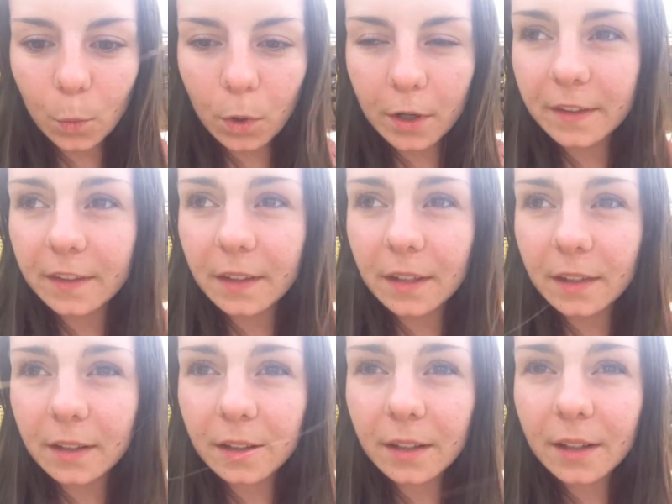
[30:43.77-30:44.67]
one
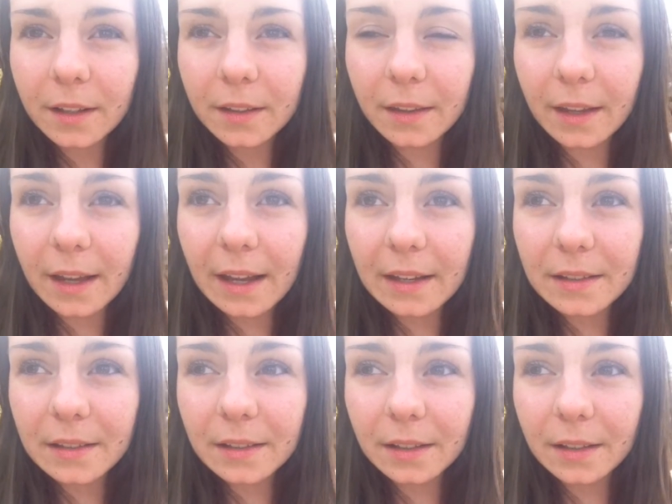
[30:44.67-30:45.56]
thing that
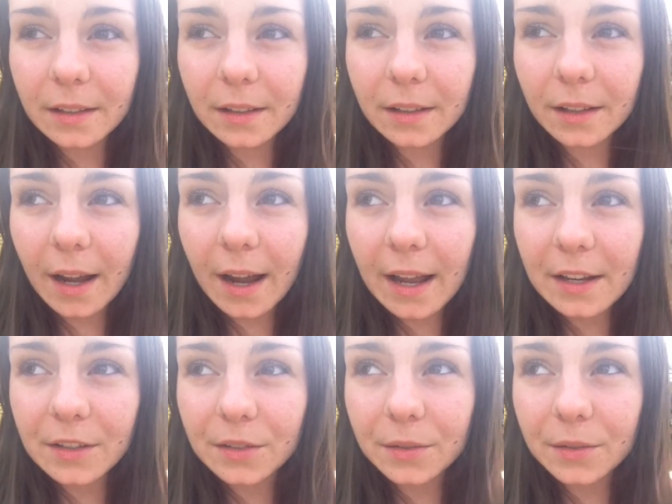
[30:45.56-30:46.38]
I